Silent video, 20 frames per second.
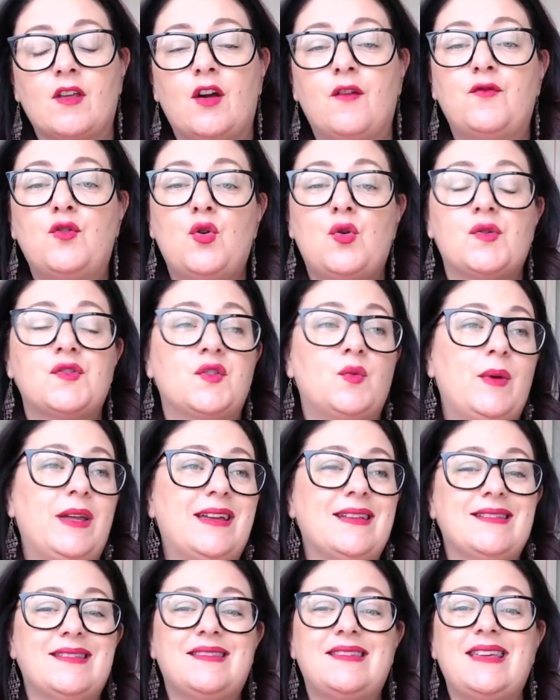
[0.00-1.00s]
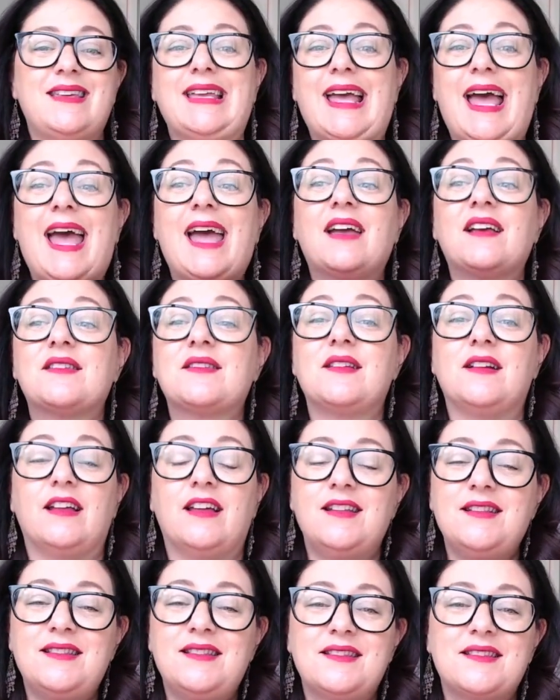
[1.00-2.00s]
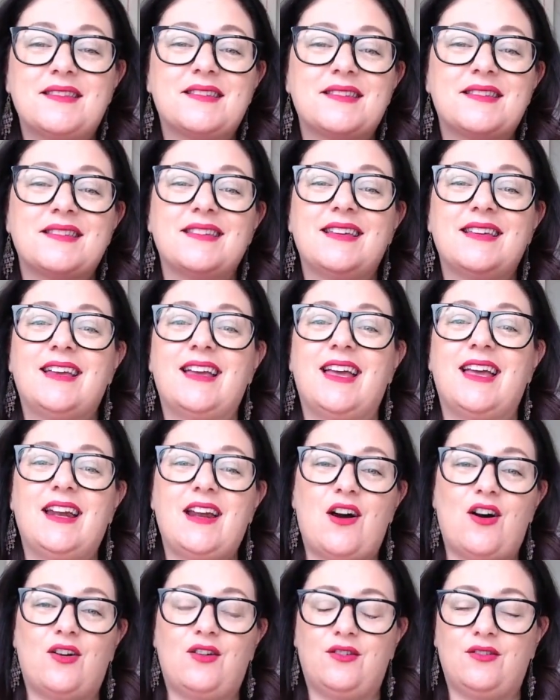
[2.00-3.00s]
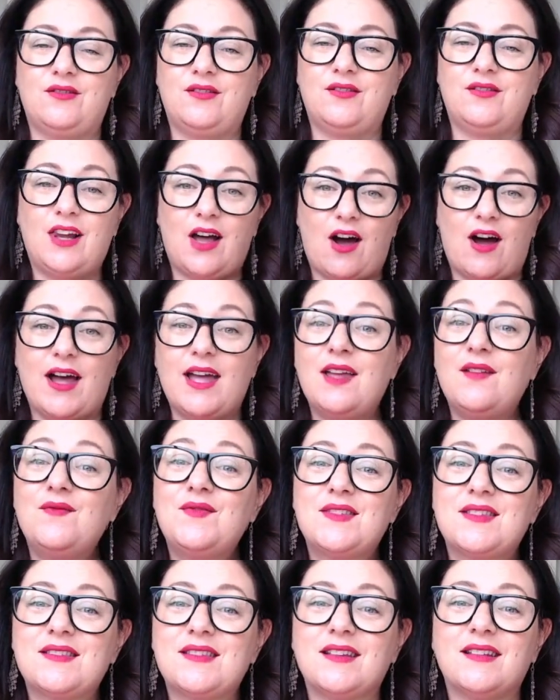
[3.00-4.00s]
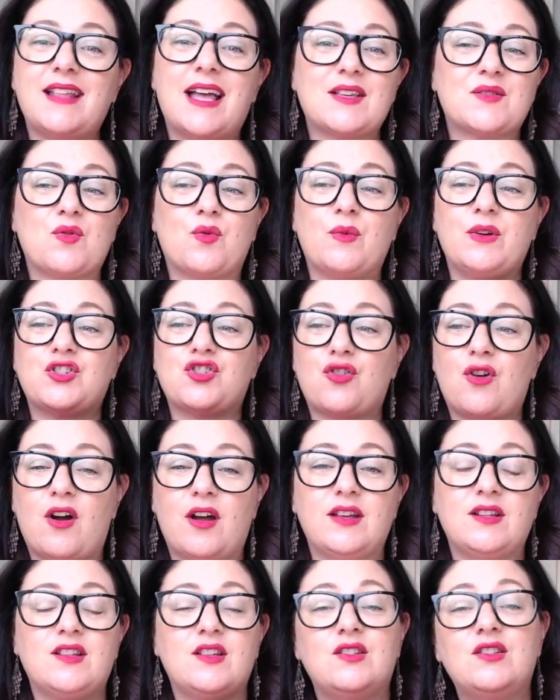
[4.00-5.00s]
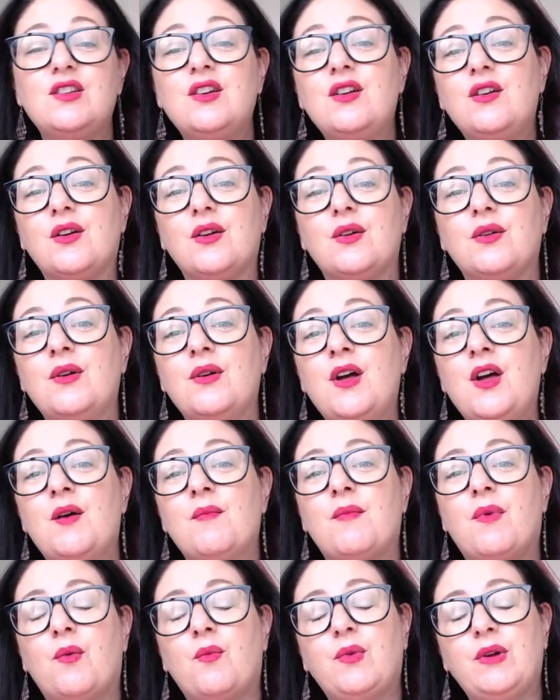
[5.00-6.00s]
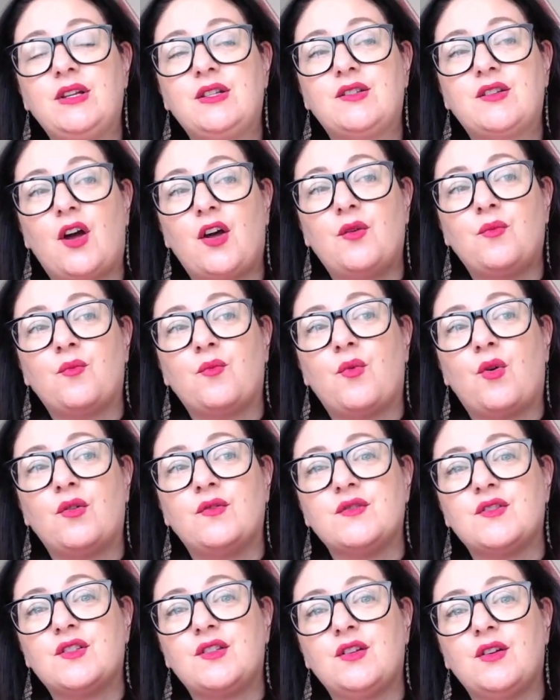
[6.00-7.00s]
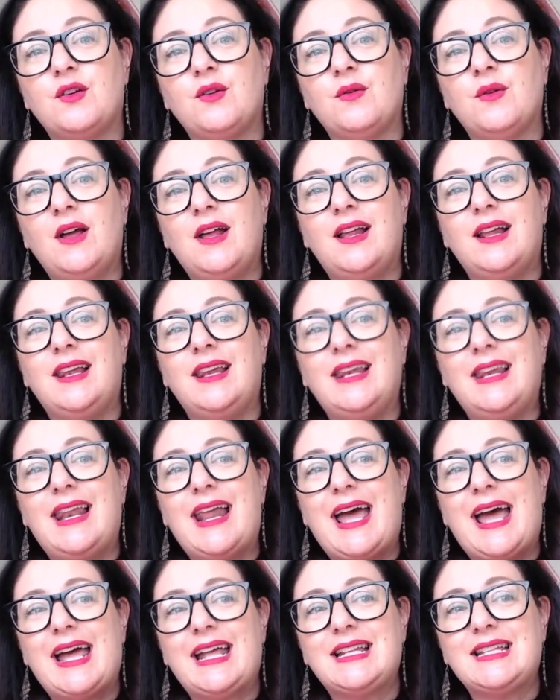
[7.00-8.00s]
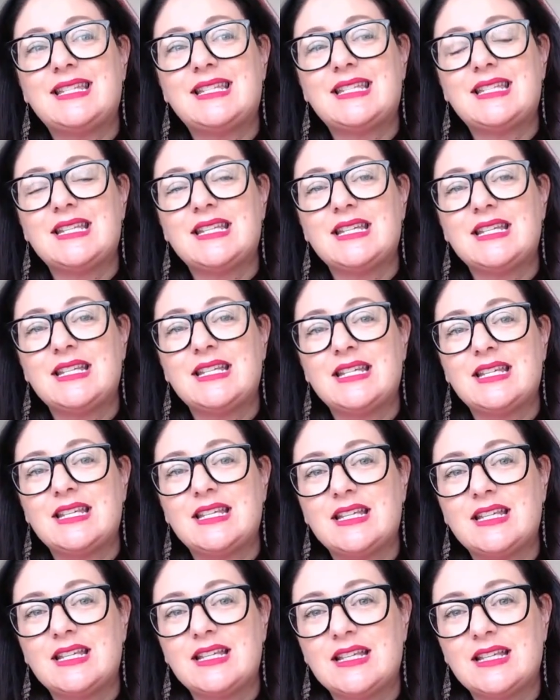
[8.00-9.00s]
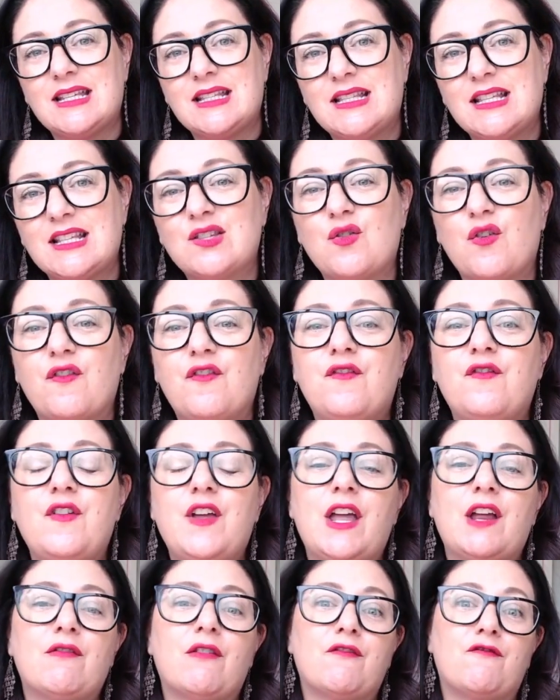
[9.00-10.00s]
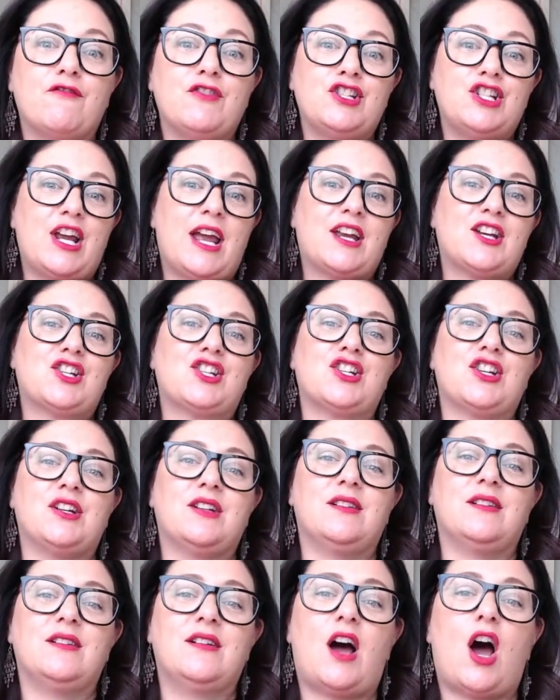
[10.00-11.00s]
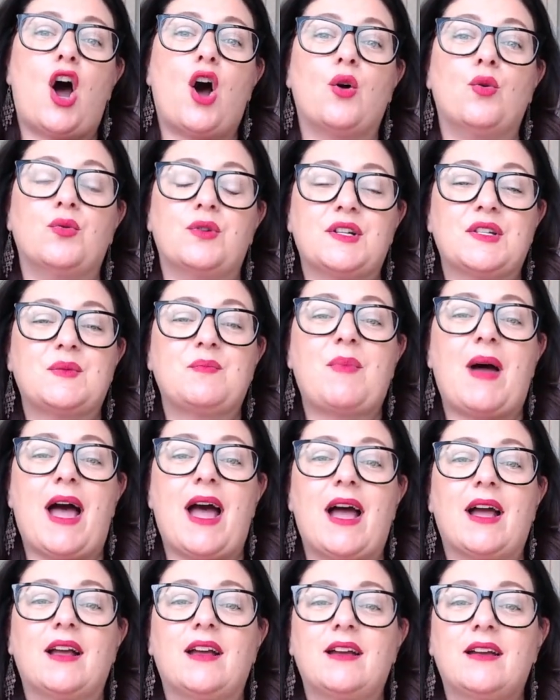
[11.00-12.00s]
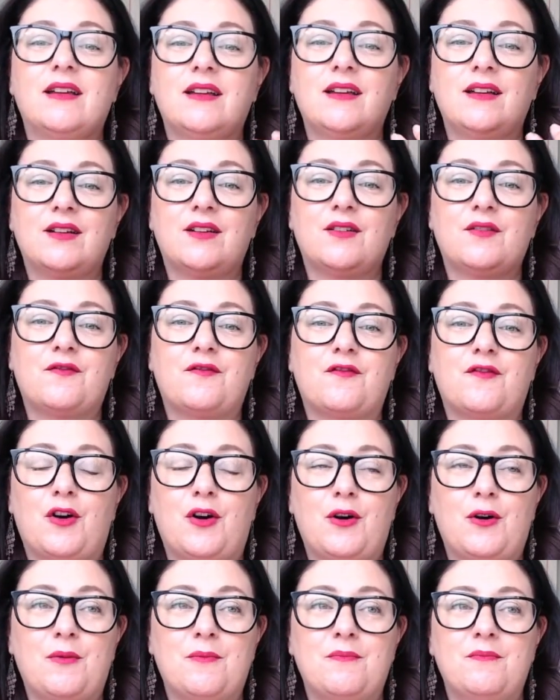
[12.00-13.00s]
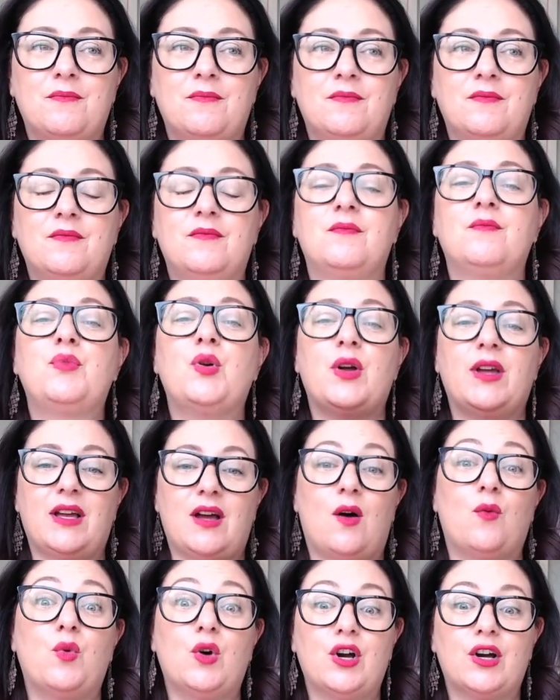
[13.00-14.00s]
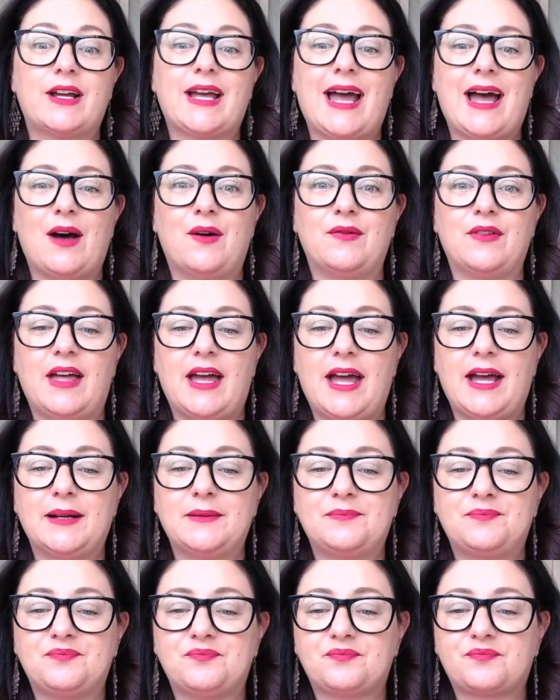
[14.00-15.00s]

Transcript: Of course, we can seek excellence in our lives, and that's what we're trying to do, but we don't want to let the sort of fear of rejection hold us back from putting our work out there.